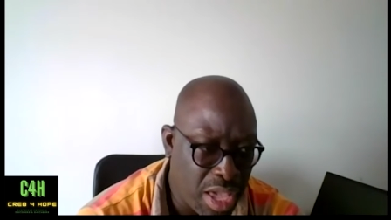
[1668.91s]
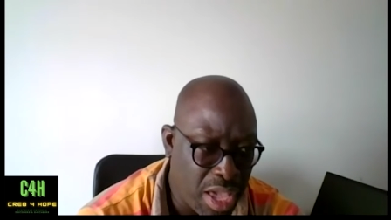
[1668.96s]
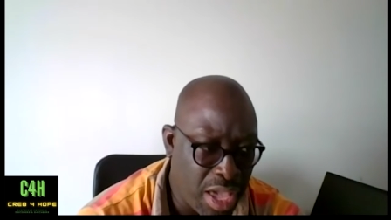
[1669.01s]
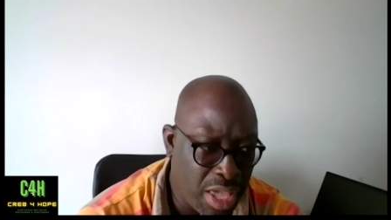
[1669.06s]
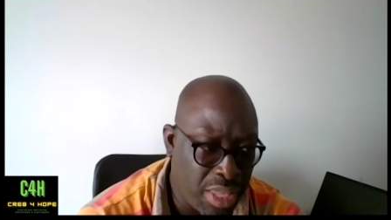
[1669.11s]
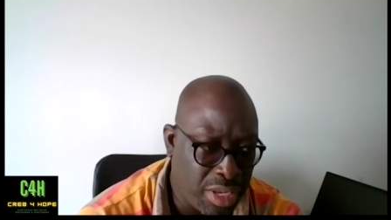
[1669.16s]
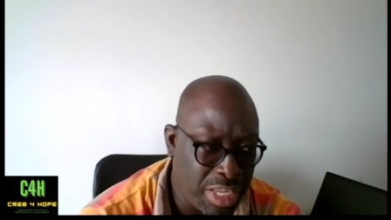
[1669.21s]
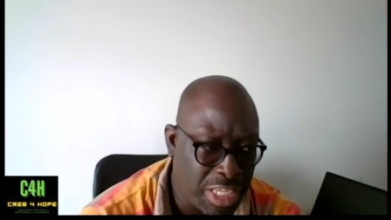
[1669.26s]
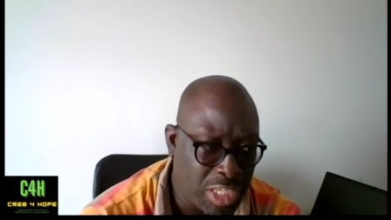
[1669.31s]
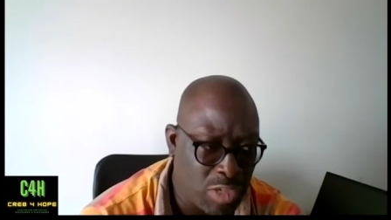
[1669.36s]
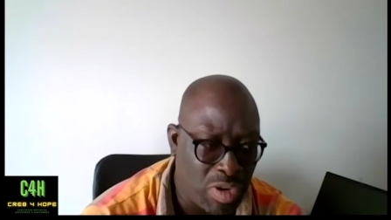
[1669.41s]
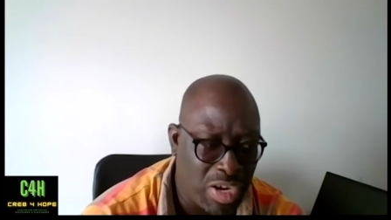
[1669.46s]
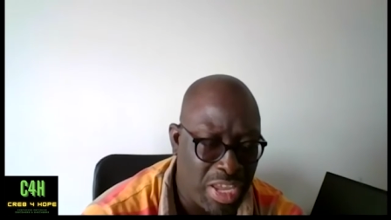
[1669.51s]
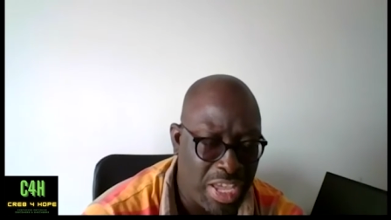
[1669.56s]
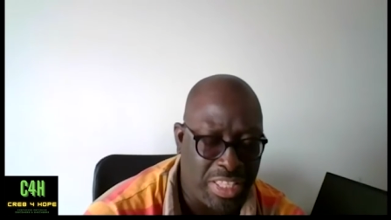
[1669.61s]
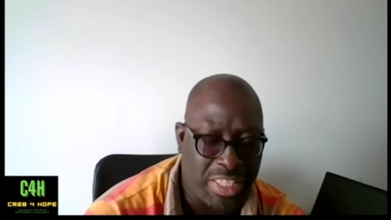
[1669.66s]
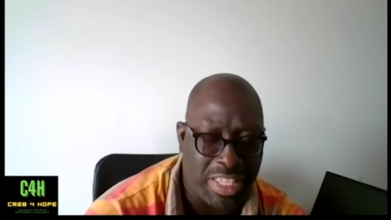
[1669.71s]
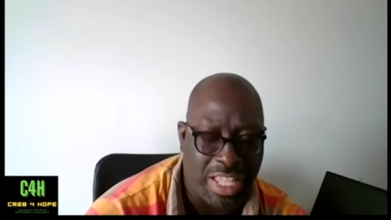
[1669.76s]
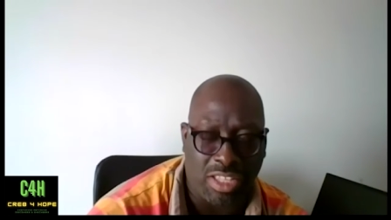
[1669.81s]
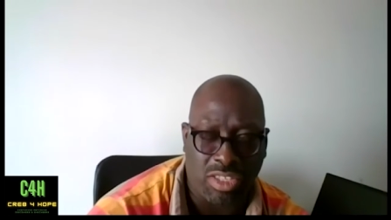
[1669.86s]
and let's
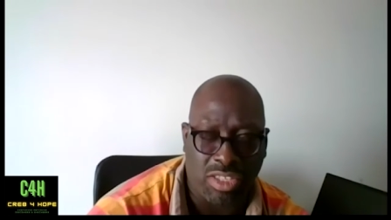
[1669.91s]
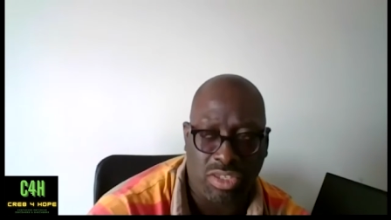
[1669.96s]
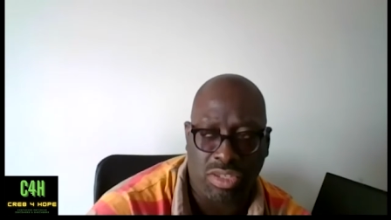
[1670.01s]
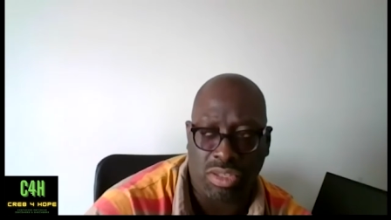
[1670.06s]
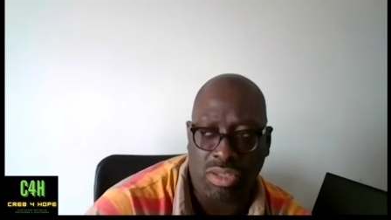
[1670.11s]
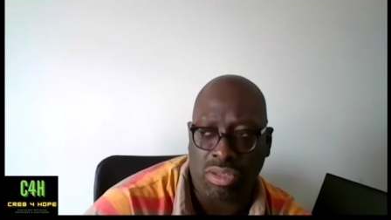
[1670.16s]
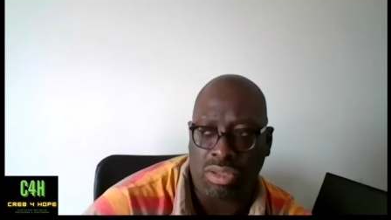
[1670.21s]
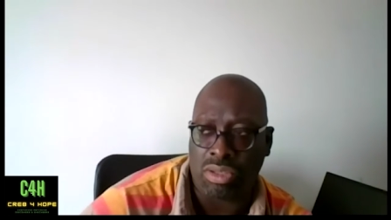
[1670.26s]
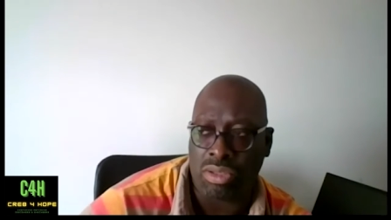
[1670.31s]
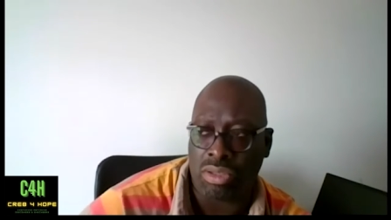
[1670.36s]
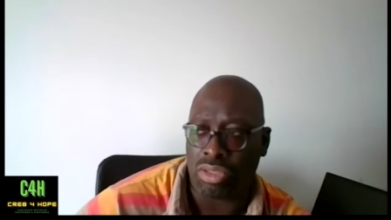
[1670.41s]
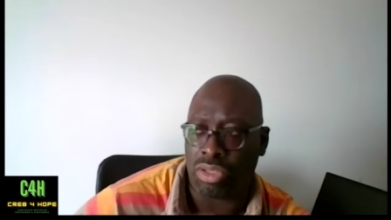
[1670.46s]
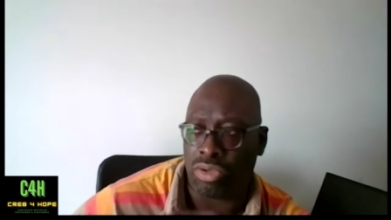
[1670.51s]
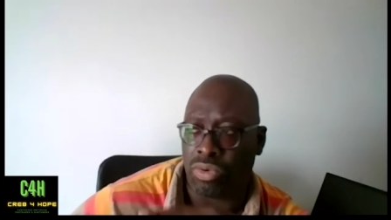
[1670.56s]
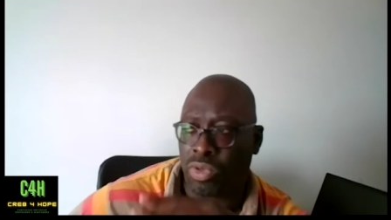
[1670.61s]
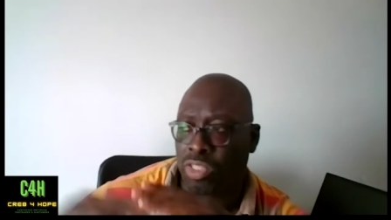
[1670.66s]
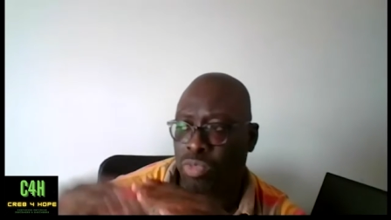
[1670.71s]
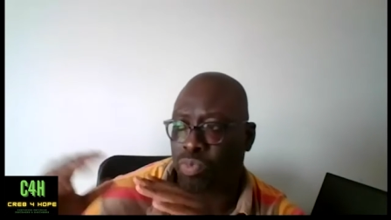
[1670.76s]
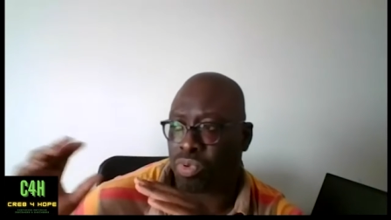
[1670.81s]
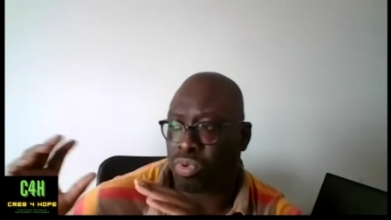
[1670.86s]
relate that to
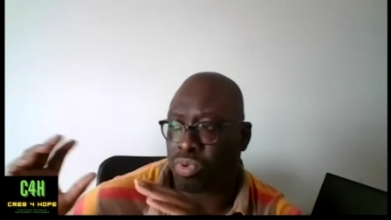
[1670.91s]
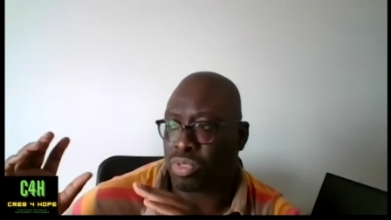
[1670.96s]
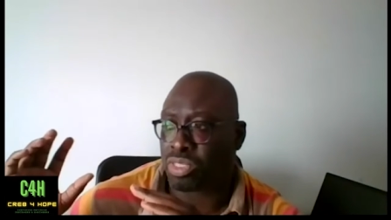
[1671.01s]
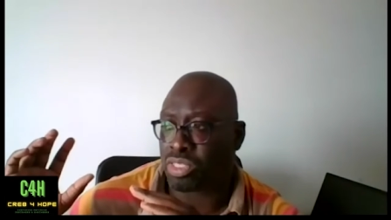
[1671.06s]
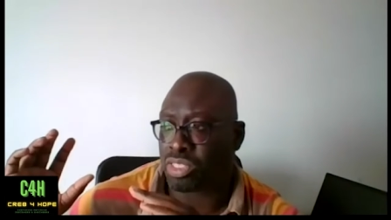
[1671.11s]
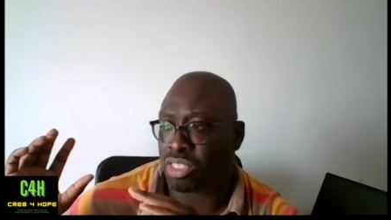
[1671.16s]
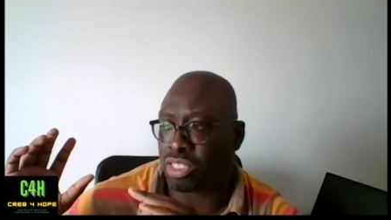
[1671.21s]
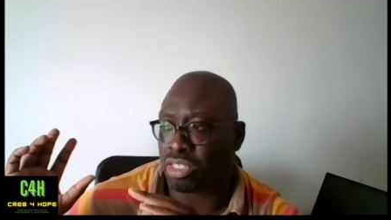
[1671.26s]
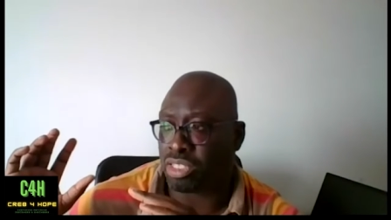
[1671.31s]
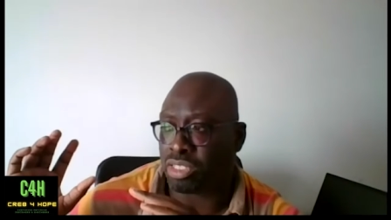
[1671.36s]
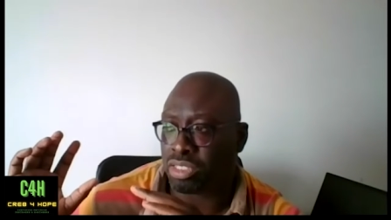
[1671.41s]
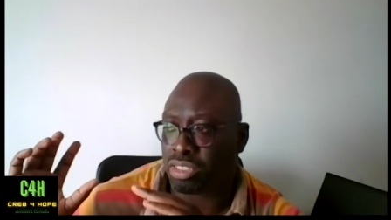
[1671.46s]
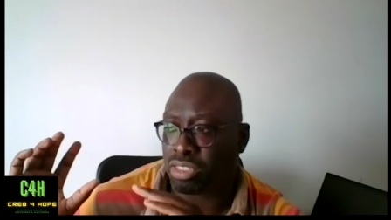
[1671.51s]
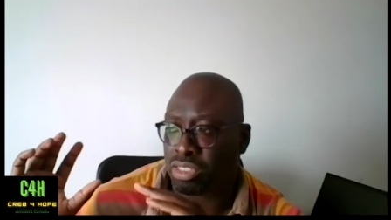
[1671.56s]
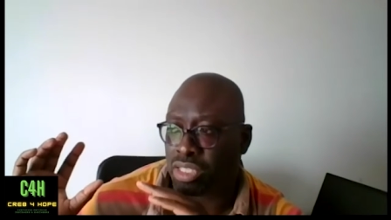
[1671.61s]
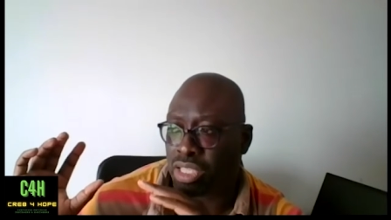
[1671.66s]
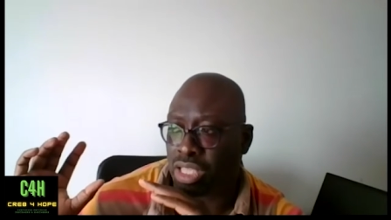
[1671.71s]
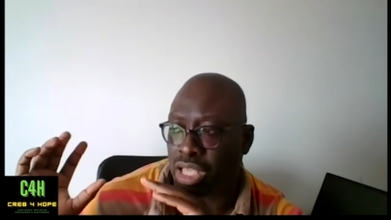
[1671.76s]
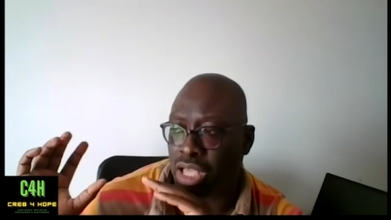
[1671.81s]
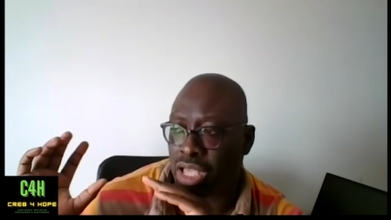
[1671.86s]
your
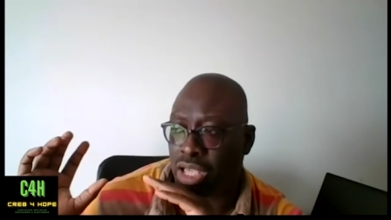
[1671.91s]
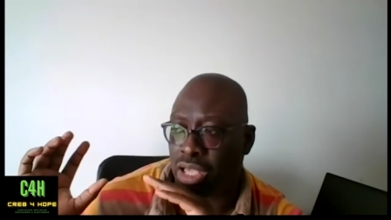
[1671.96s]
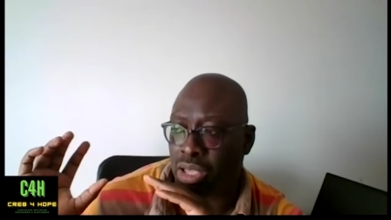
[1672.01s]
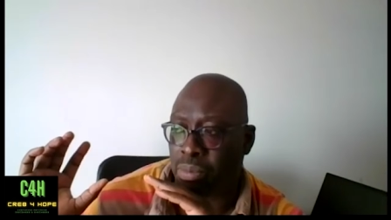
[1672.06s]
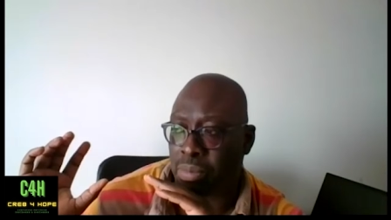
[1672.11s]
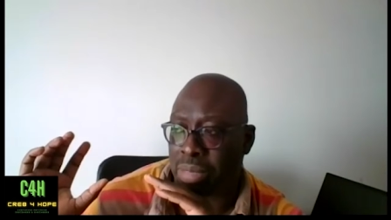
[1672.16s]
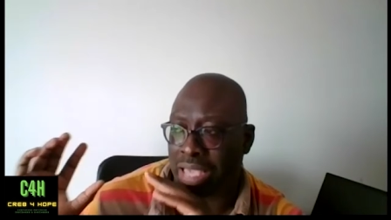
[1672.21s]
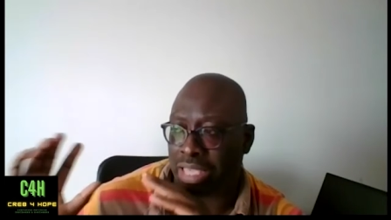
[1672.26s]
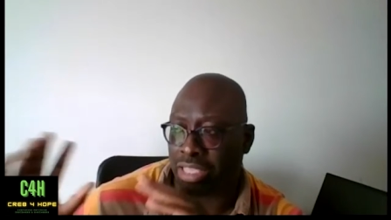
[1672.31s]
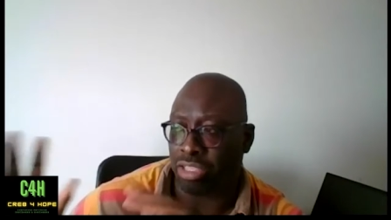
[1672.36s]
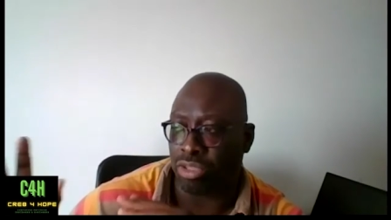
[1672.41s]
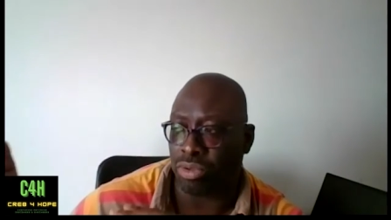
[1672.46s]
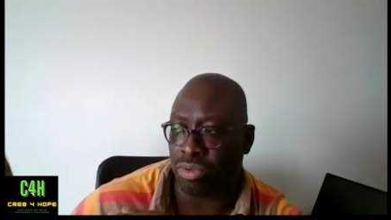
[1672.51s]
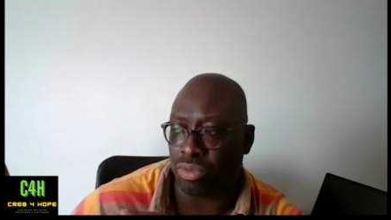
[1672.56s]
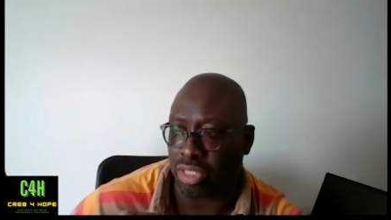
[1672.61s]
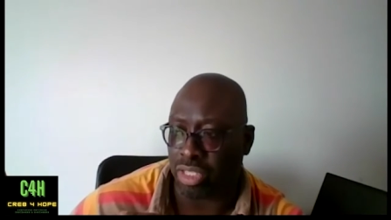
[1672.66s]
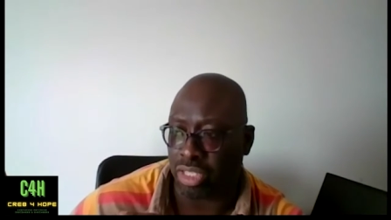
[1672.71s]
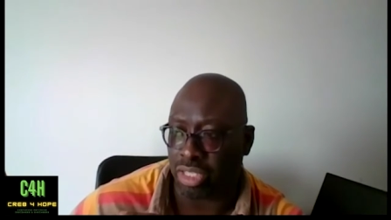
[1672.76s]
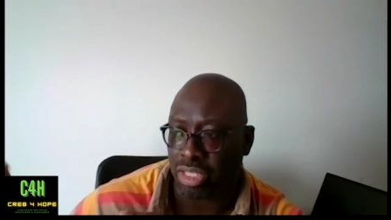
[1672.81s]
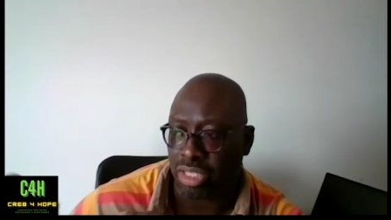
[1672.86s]
experiences um, at
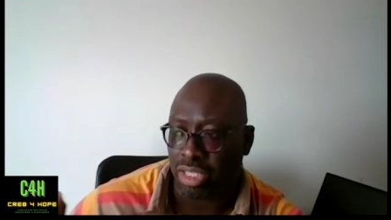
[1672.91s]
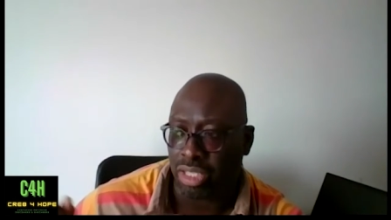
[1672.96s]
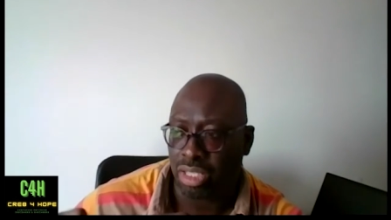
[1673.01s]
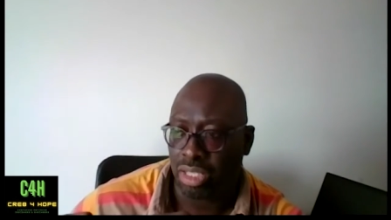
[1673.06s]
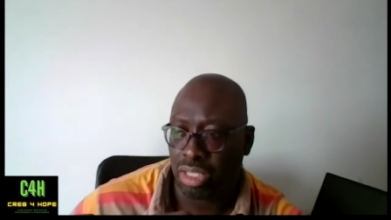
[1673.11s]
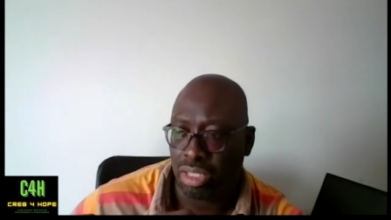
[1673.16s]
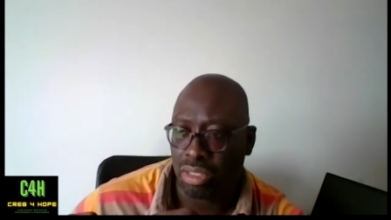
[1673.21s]
uni.